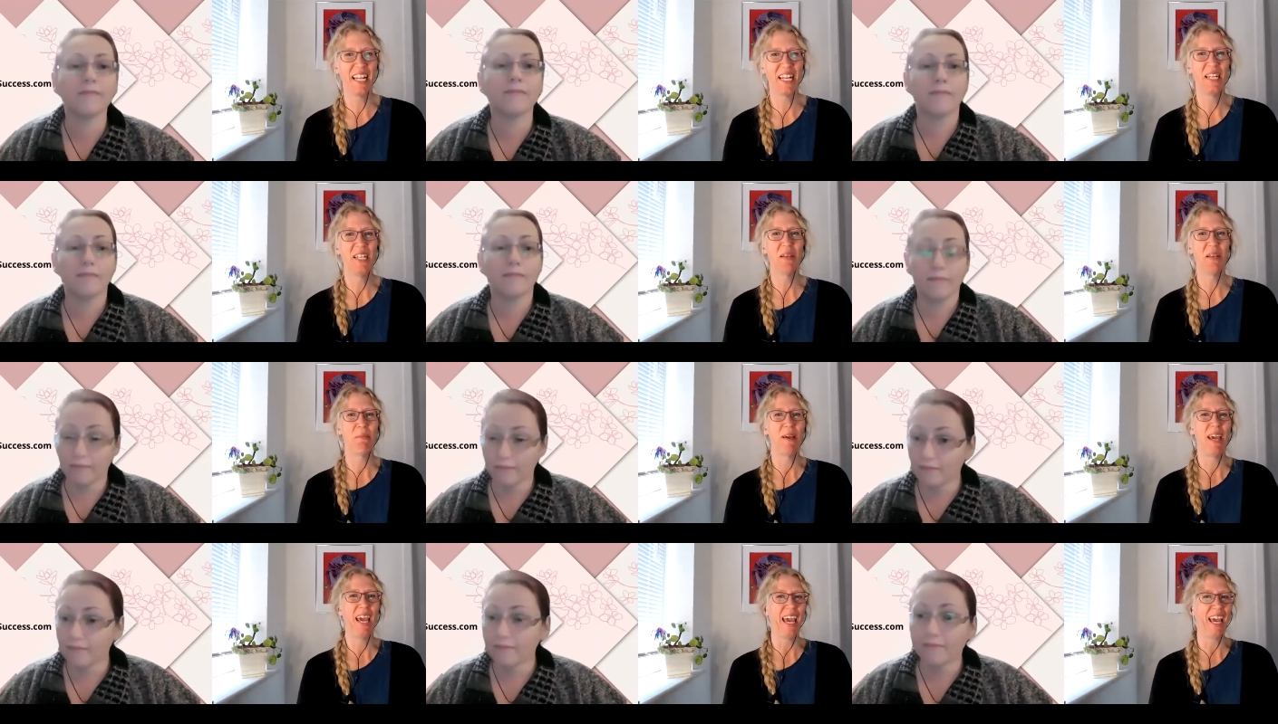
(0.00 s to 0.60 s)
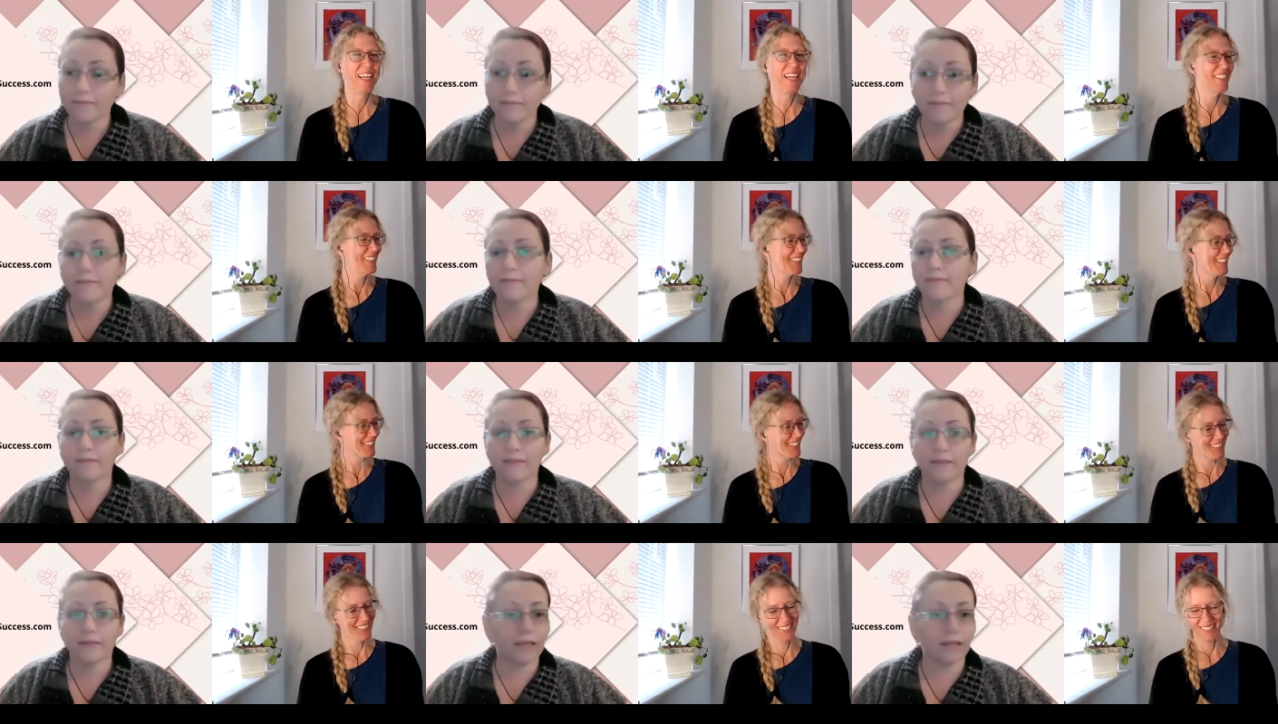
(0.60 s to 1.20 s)
Speaker 1: in the past.
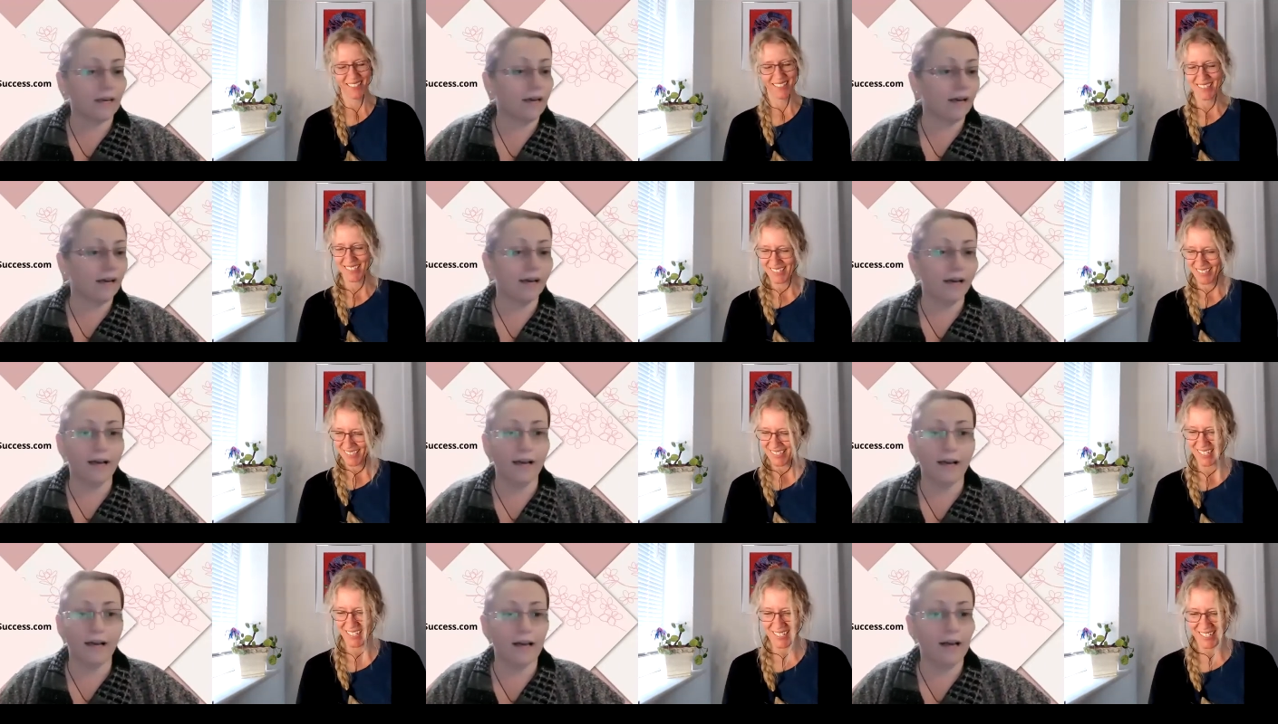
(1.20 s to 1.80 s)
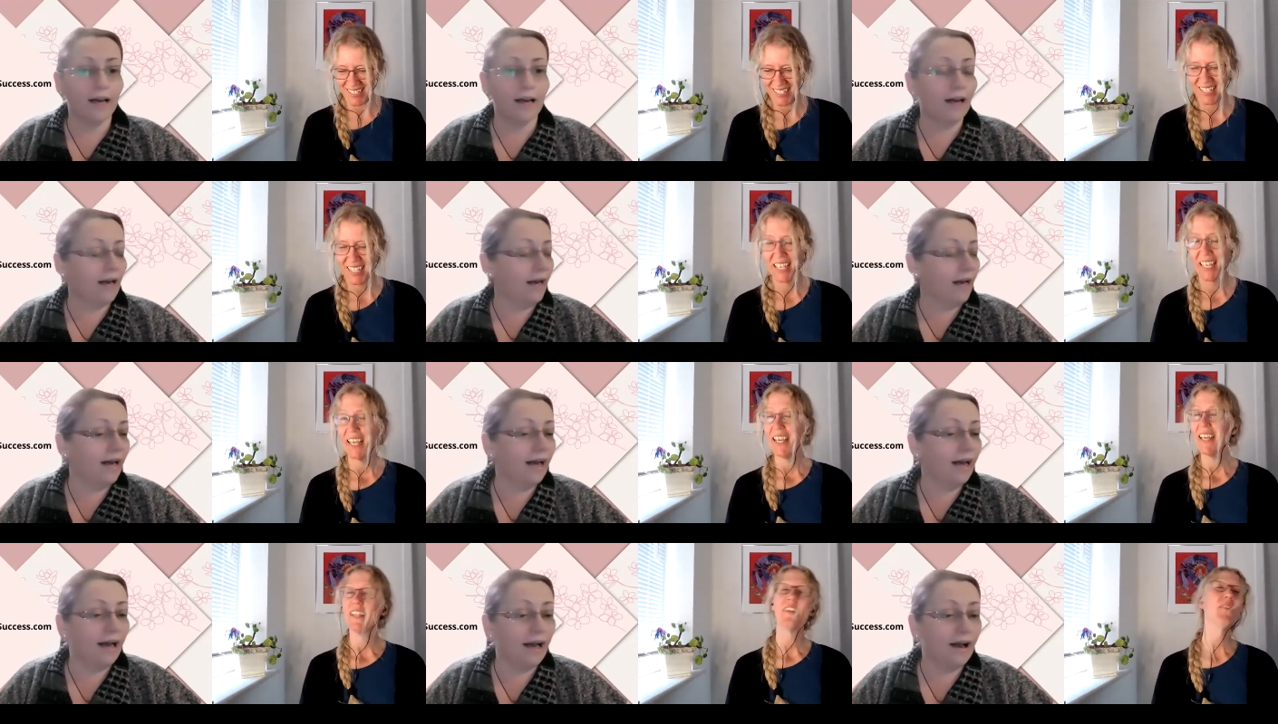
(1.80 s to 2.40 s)

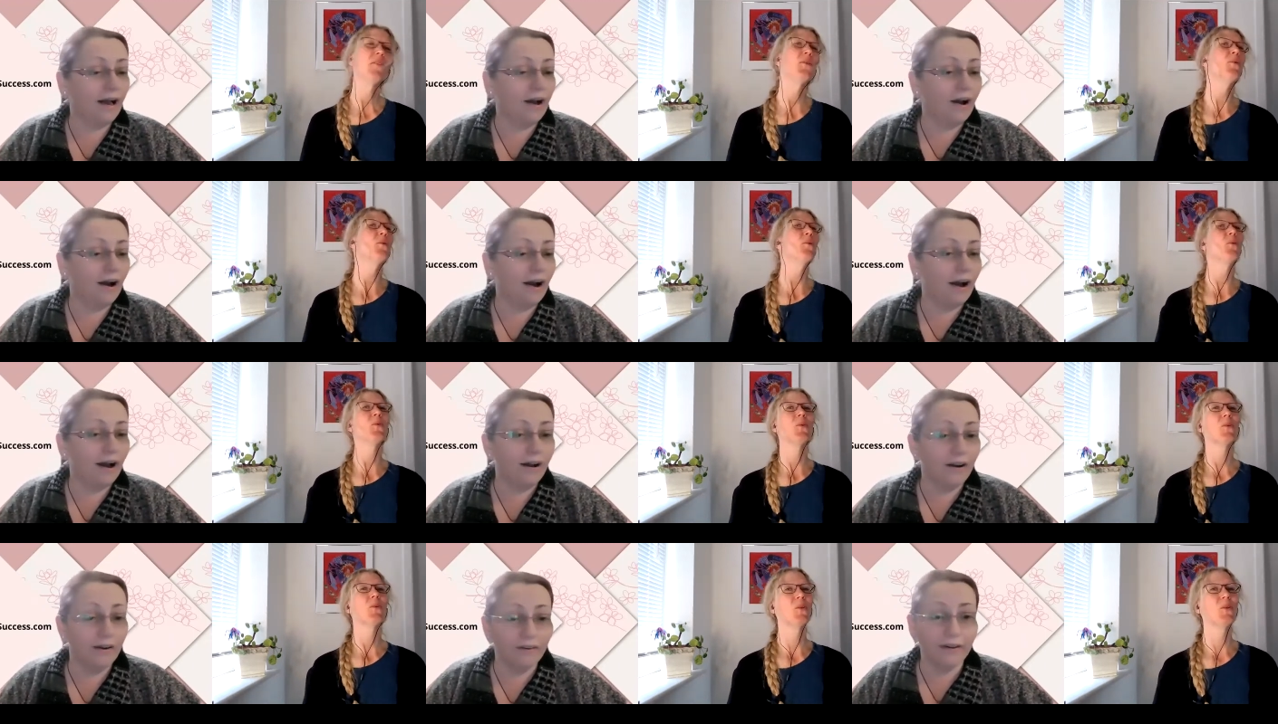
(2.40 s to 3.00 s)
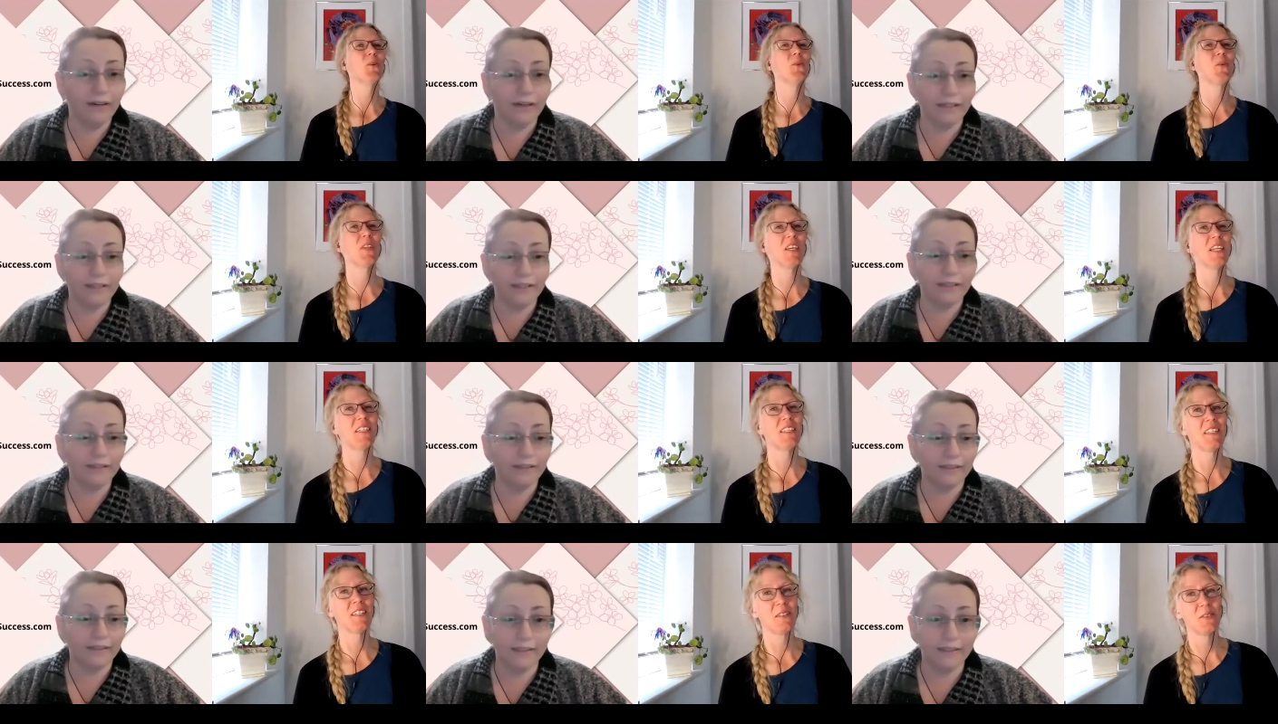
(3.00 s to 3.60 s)
no, no,
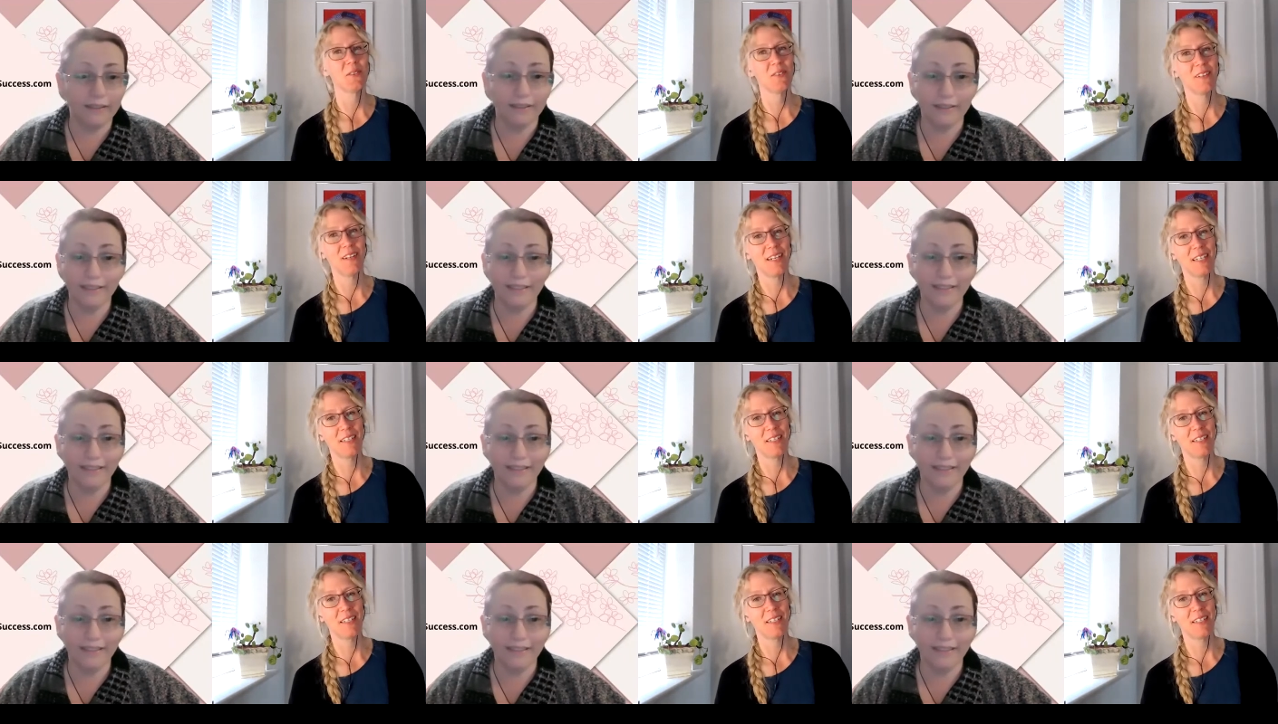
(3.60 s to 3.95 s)
thank you.